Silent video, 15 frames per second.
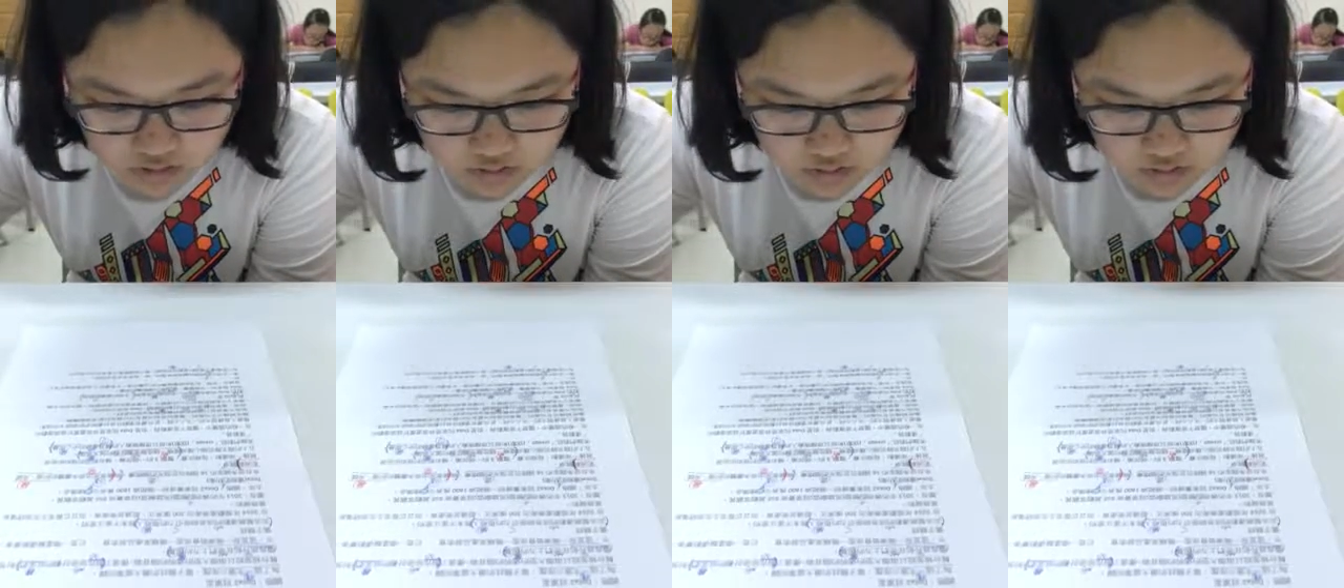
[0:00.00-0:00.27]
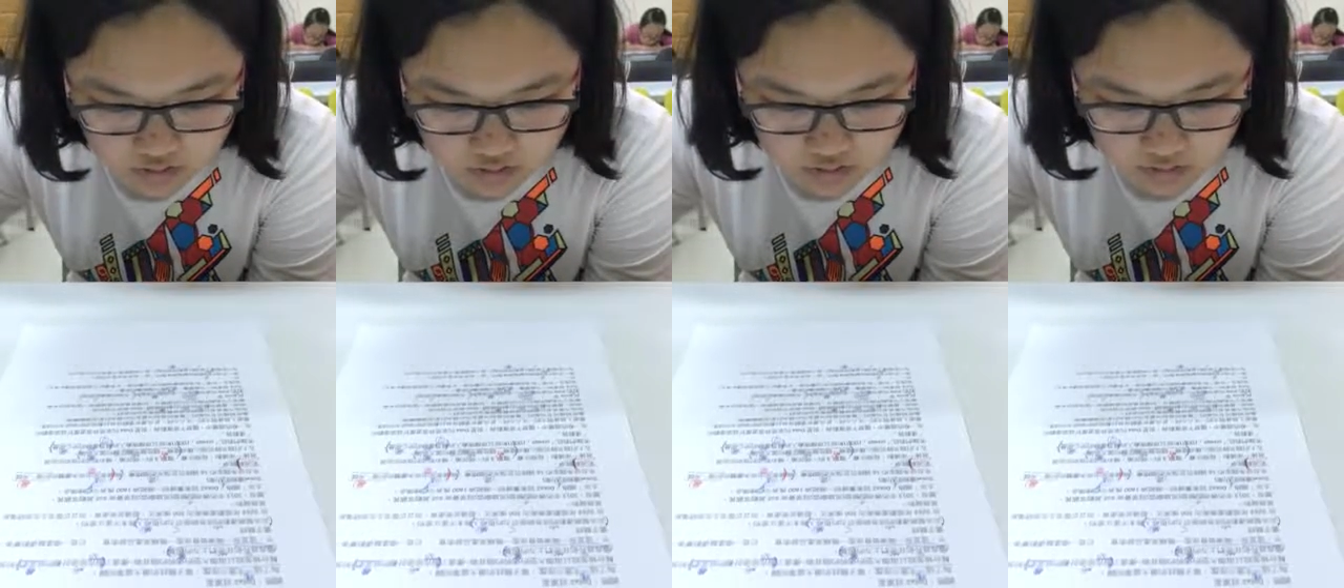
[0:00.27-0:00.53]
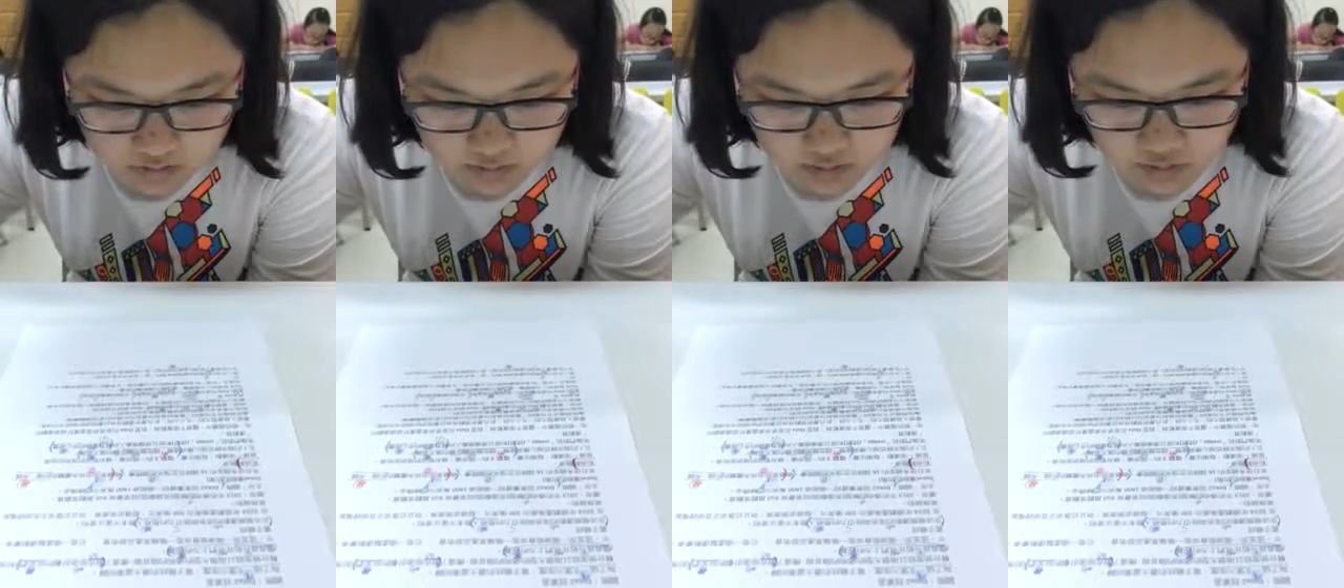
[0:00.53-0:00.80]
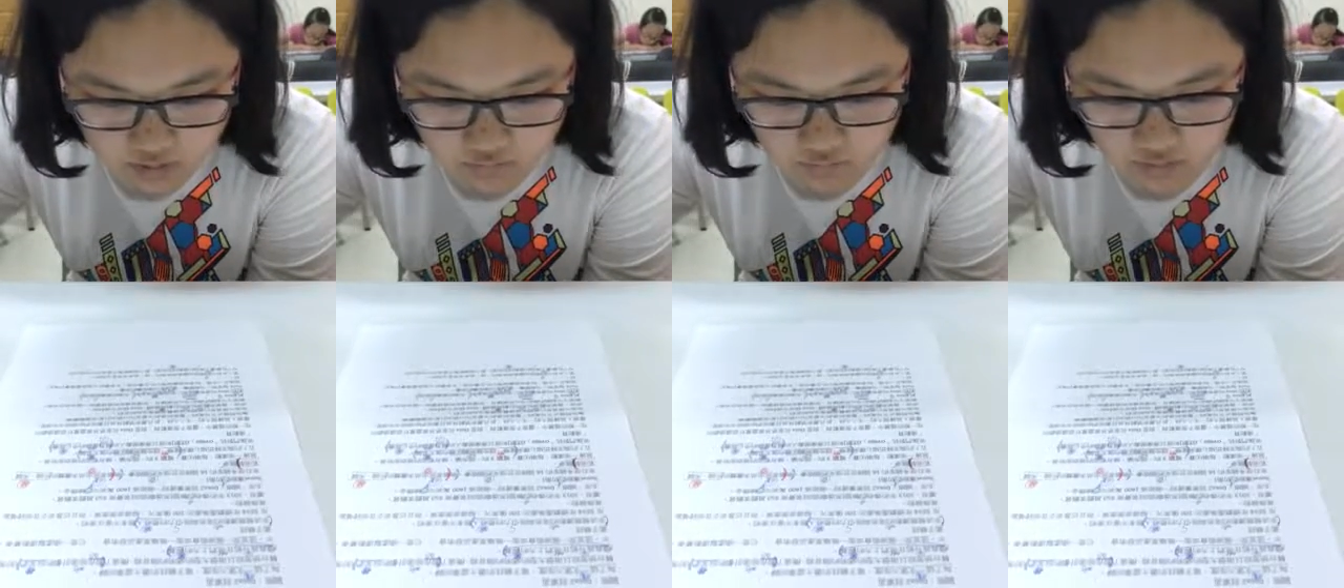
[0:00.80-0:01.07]
Two teams
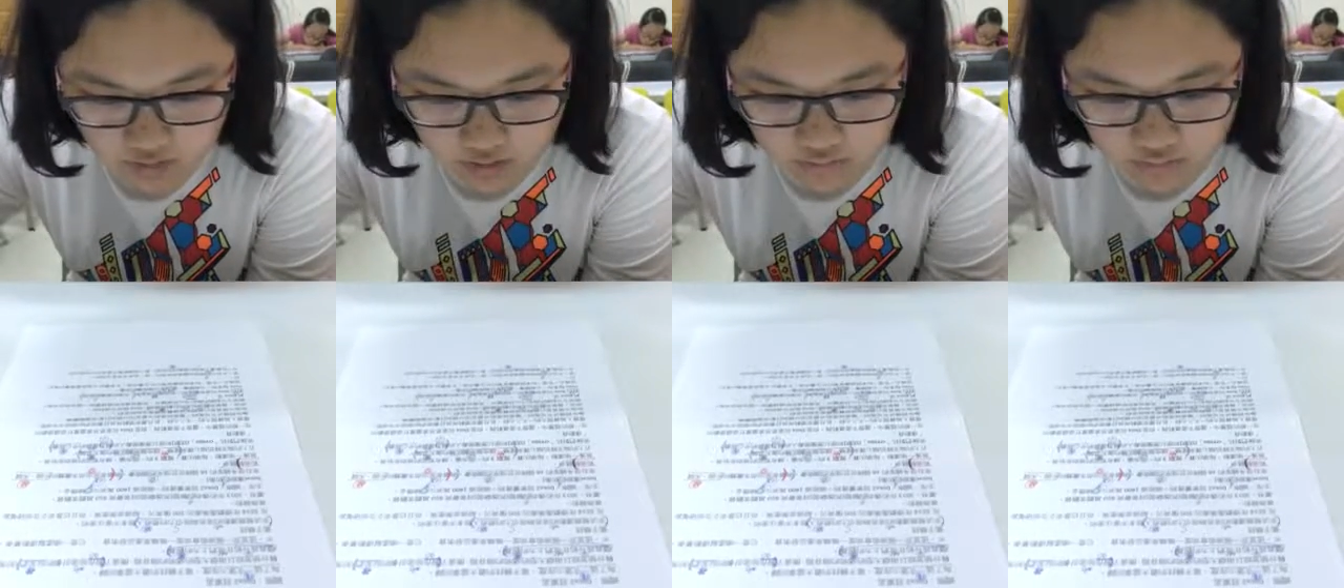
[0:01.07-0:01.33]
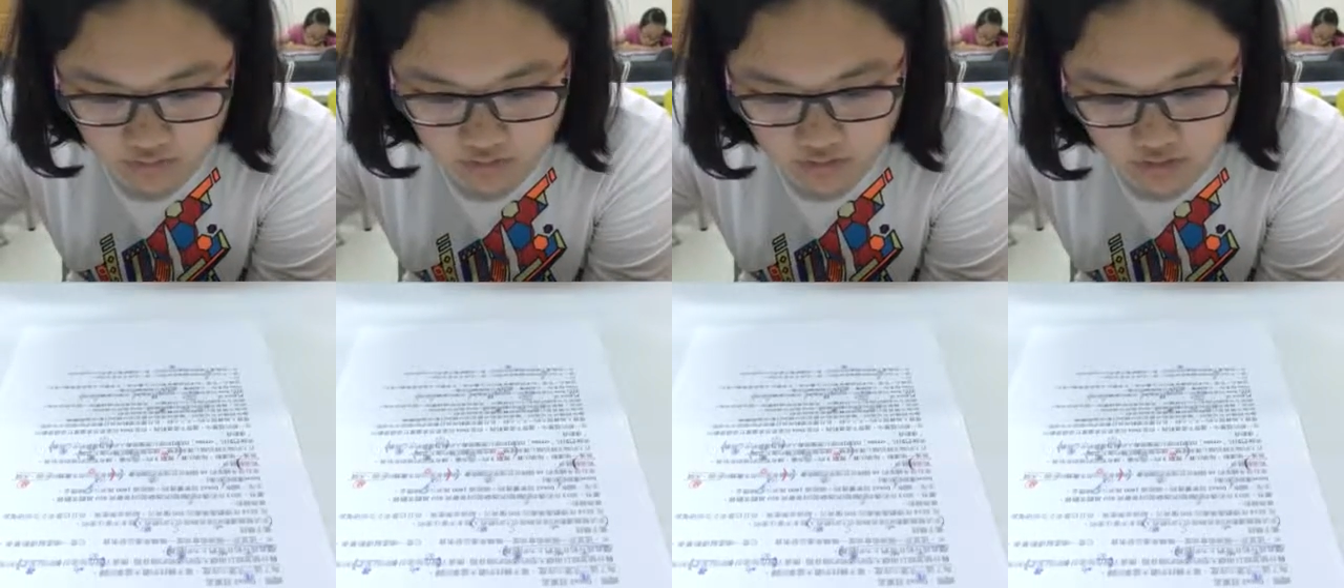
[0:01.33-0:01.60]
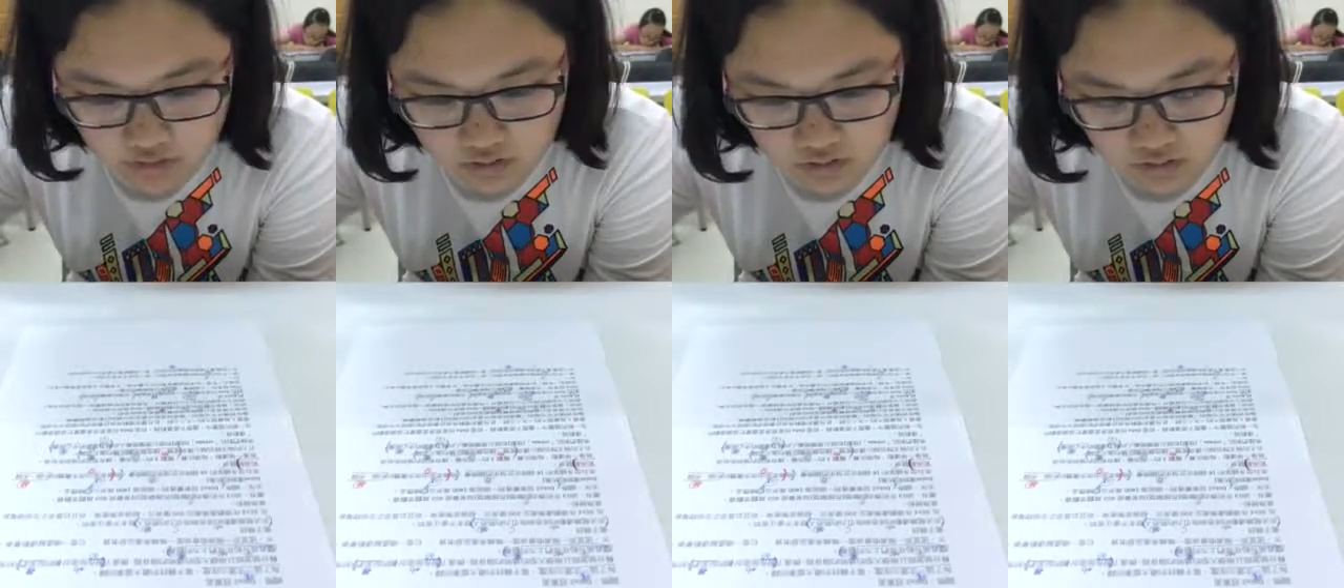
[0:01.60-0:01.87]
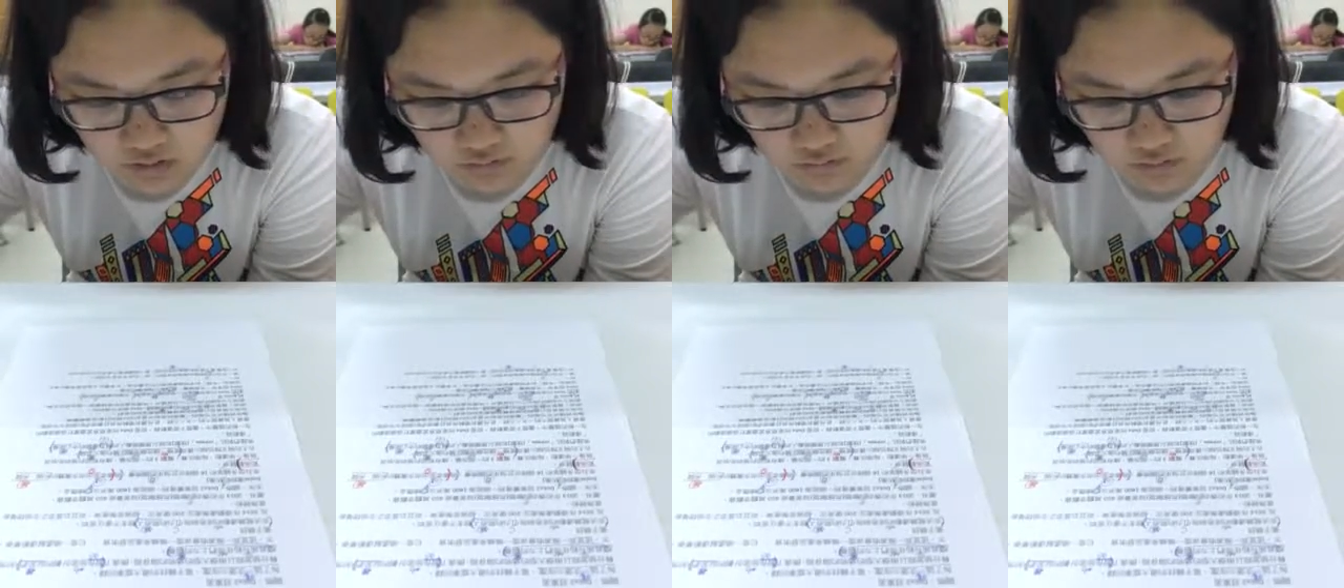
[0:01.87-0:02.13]
of five
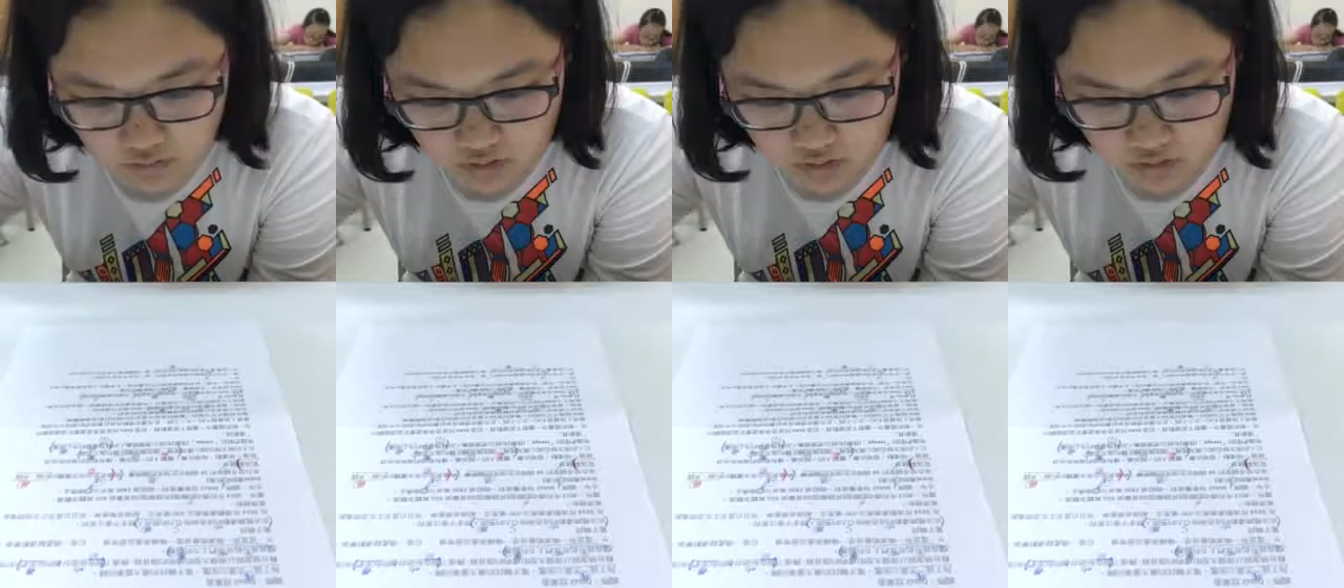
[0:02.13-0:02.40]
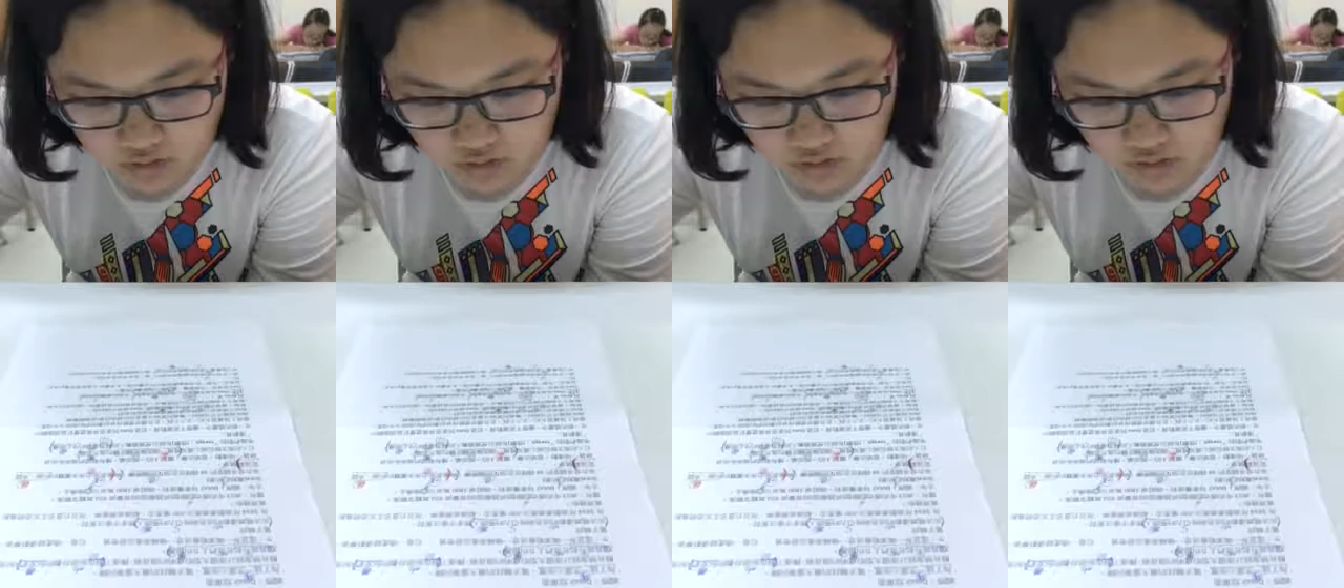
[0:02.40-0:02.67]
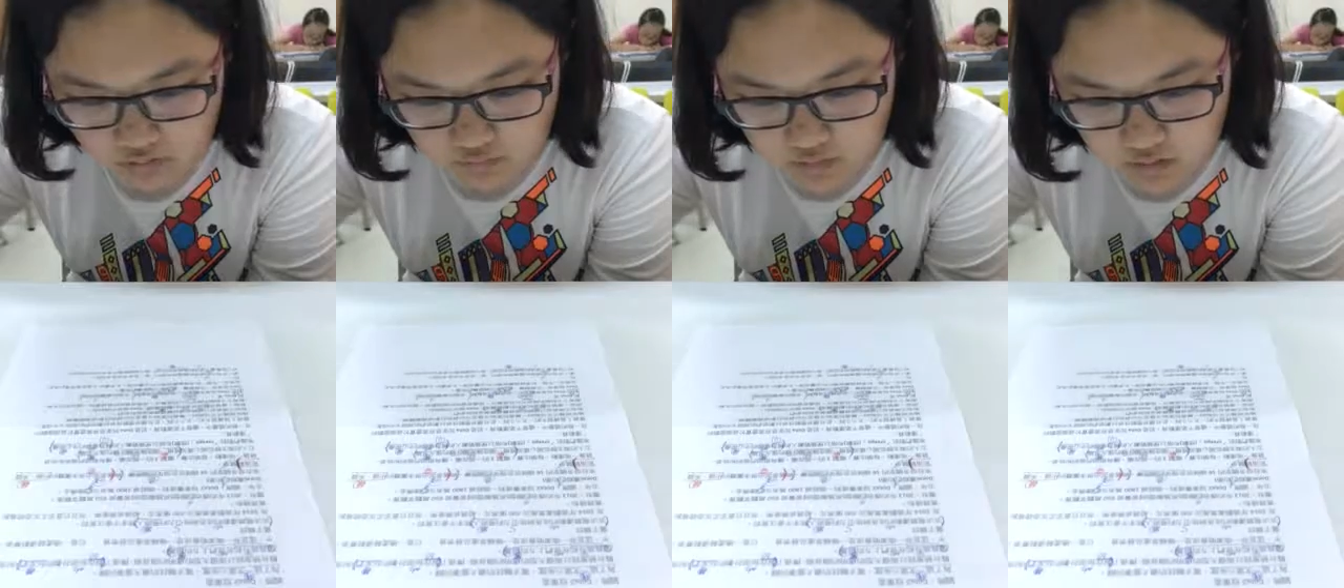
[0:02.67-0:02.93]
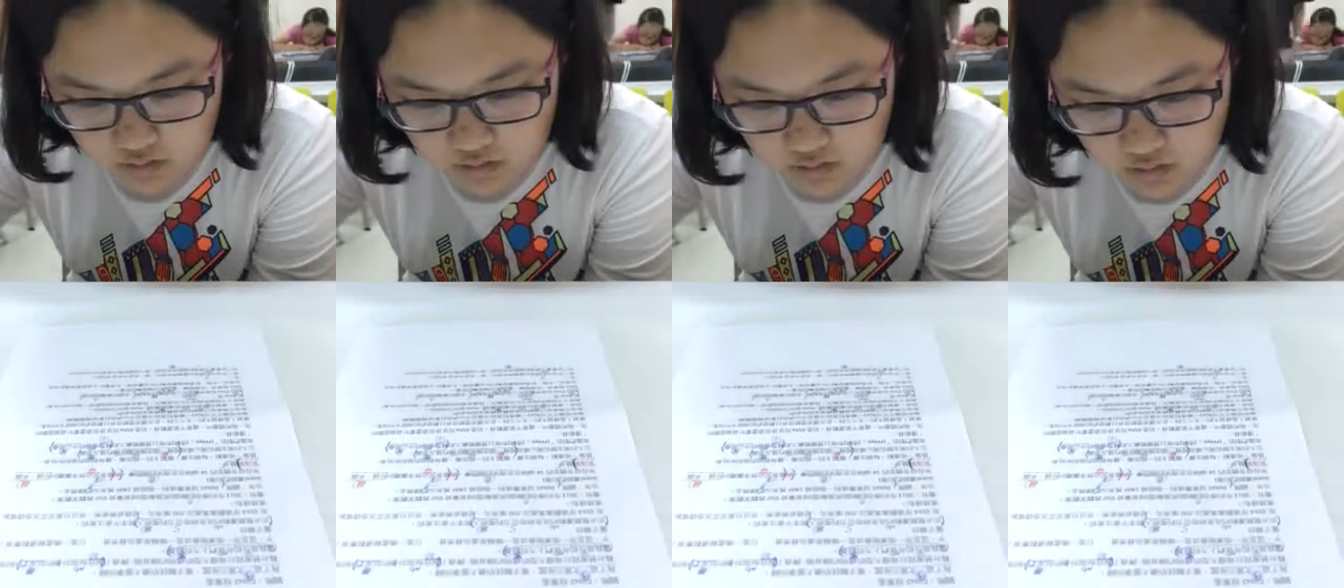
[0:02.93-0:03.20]
carefully dropped